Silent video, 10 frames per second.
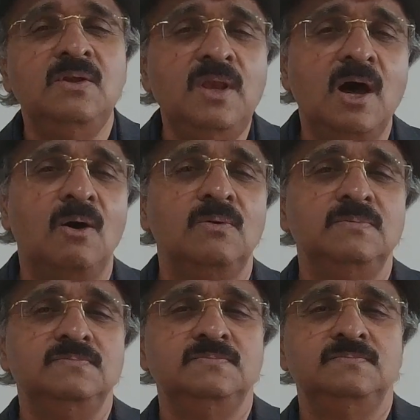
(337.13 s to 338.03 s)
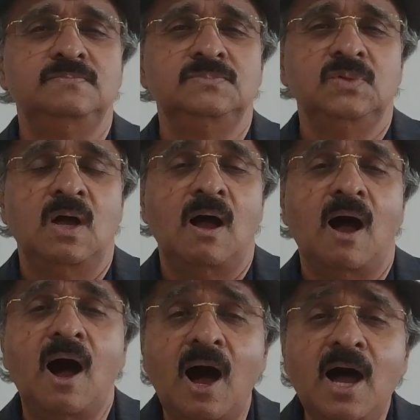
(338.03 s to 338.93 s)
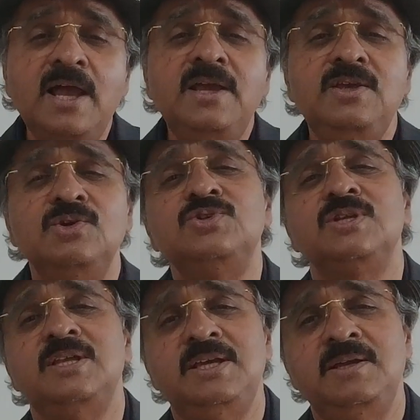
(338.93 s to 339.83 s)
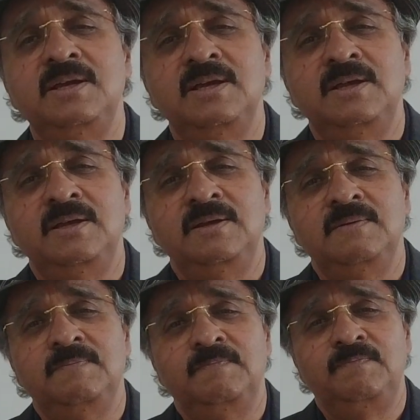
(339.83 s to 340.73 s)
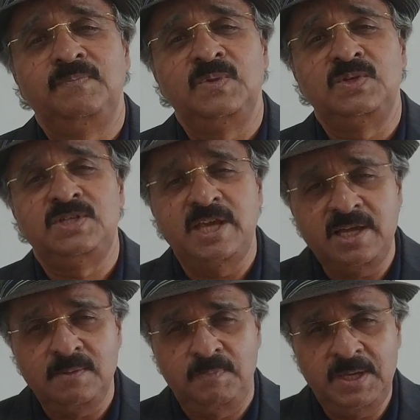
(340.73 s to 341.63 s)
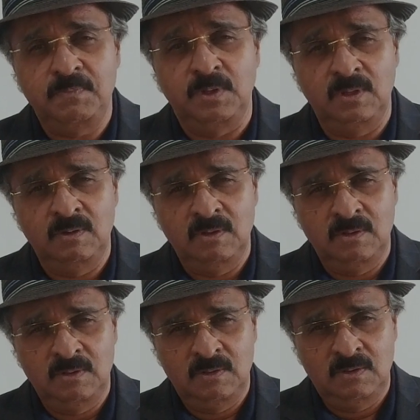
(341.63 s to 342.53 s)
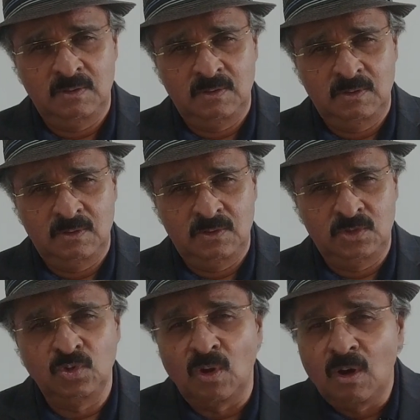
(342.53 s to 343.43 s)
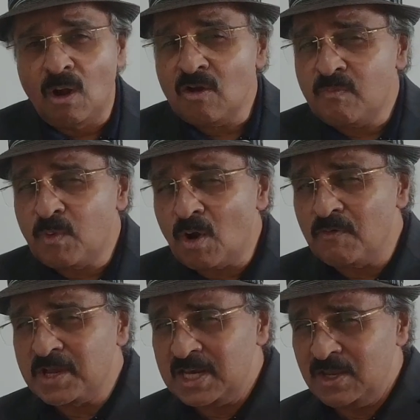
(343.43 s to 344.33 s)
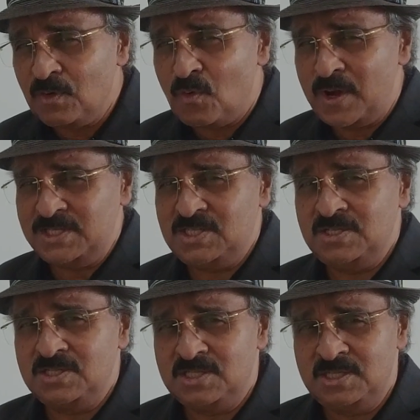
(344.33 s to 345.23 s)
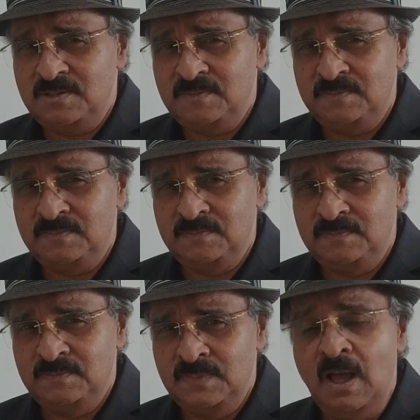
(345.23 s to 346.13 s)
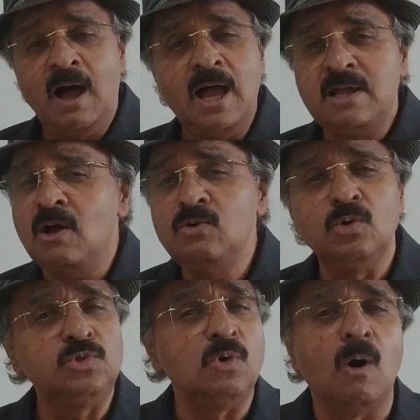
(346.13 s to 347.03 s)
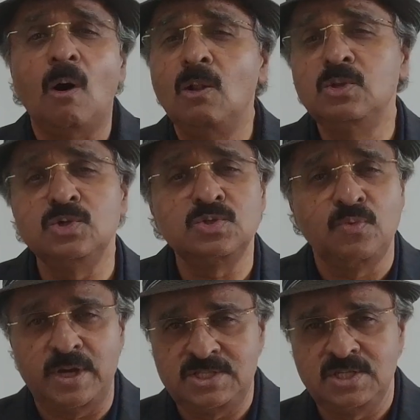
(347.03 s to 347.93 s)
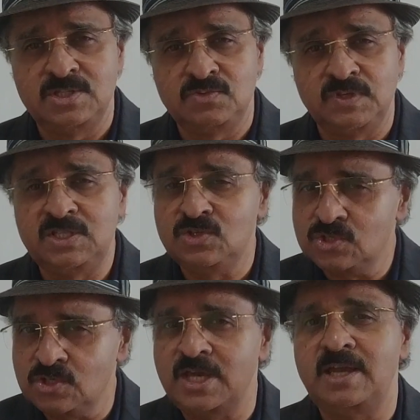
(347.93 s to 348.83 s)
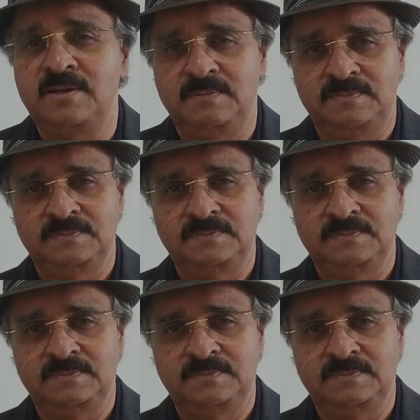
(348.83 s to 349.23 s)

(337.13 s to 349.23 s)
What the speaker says: Now, I usually take people through a lot of provocative questions. I can't go through all those questions with you today.